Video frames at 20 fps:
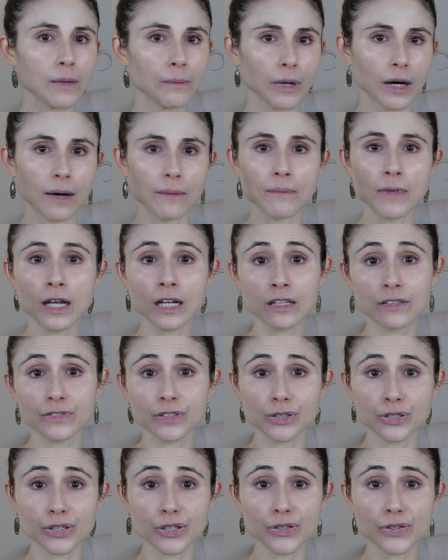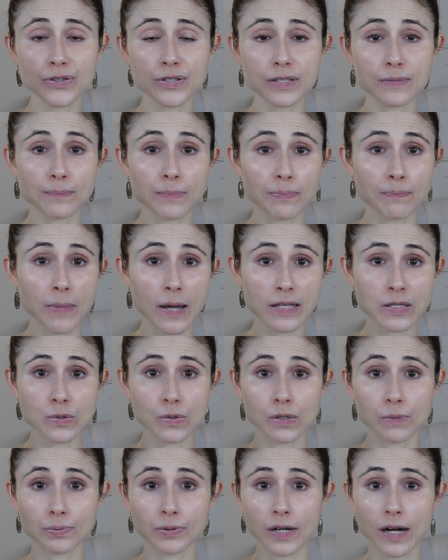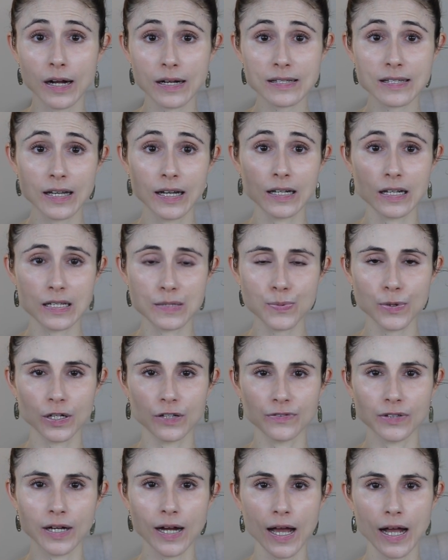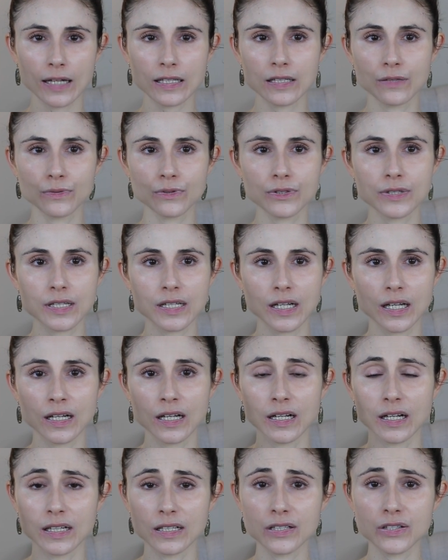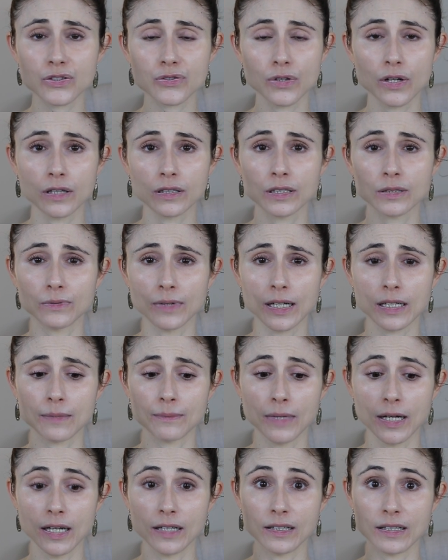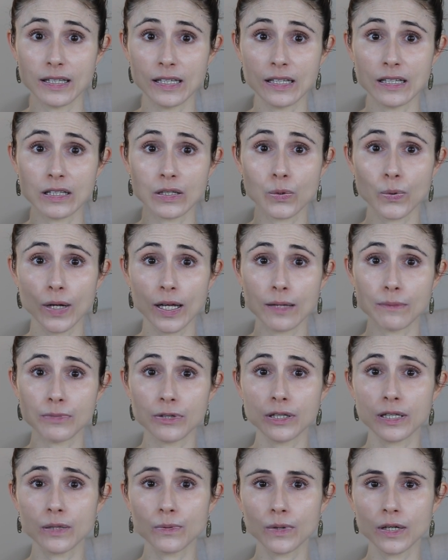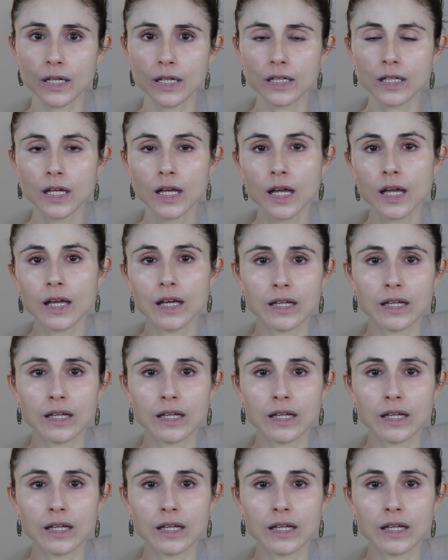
But many of you use benzoyl peroxide as part of your acne routine, and I strongly recommend the Equate Beauty one.